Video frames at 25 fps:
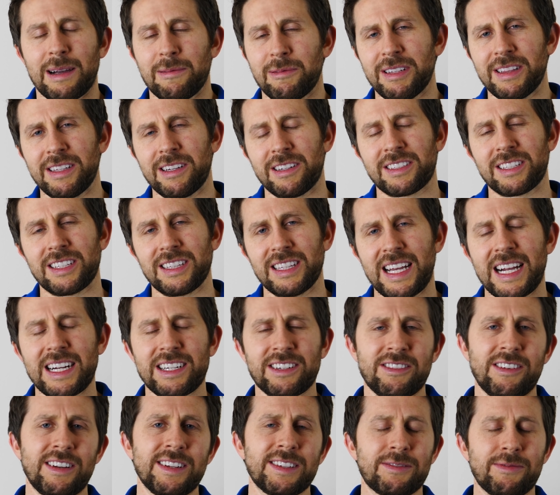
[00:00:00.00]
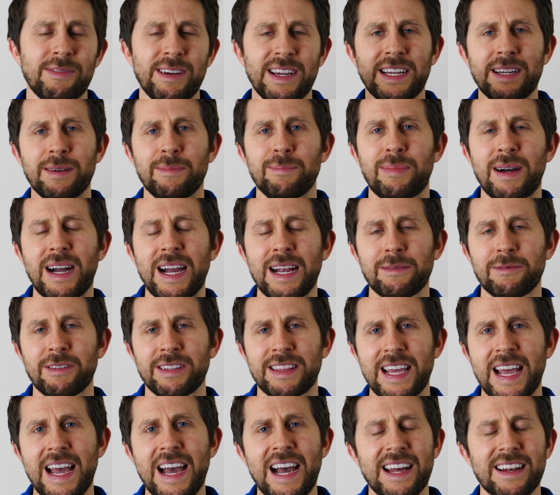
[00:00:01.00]
And when those electrons recombine
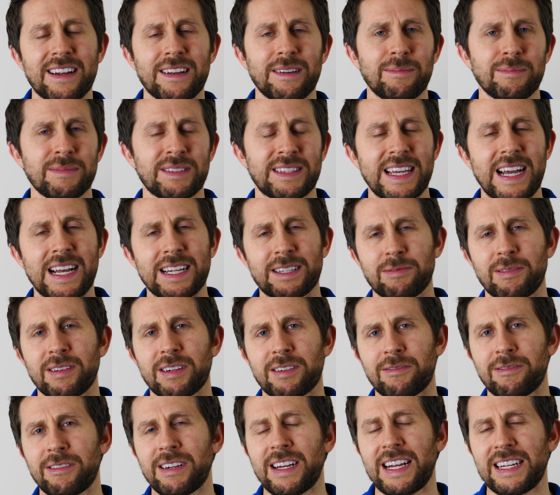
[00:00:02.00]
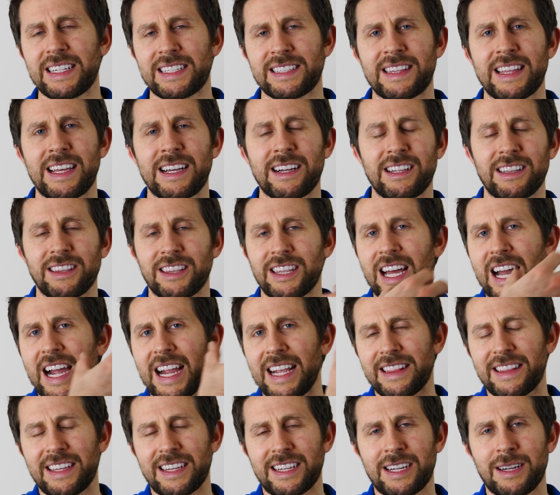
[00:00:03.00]
with atoms, that's what creates the
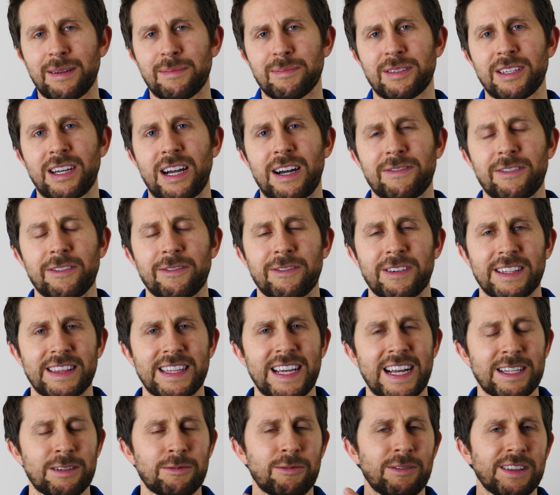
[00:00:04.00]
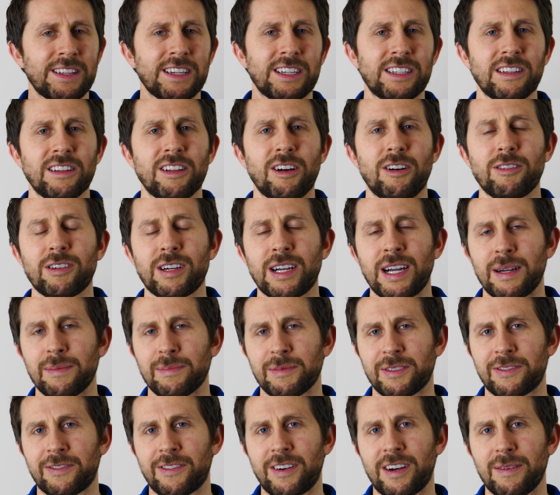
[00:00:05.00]
light that comes off of it. That's where the glow
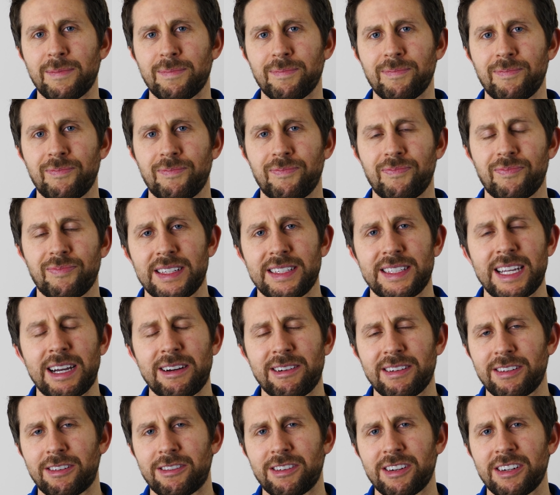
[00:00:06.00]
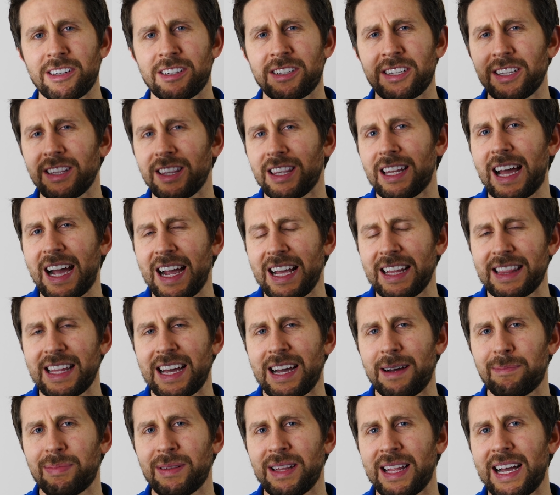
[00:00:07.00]
comes from. Now, in order to light
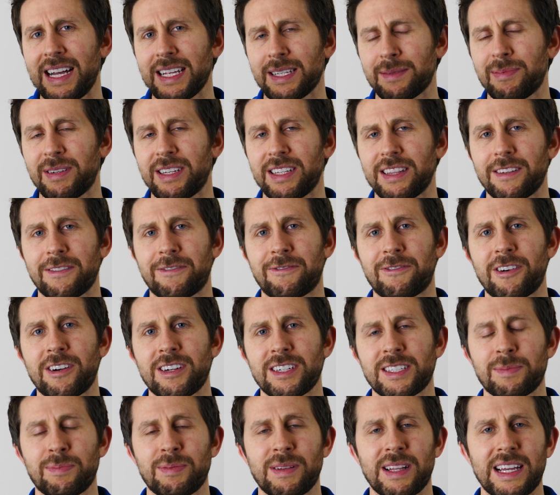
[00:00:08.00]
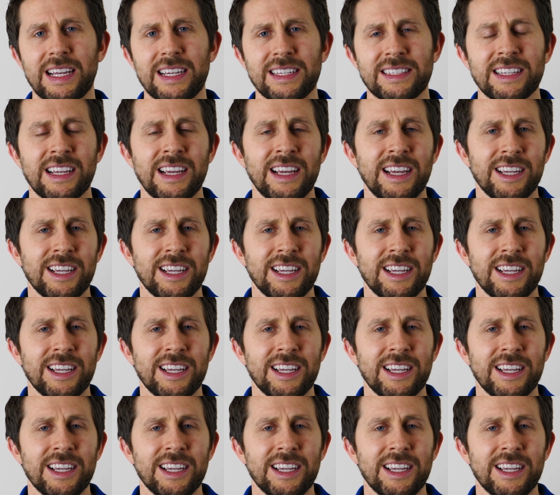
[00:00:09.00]
that plasma in the first place,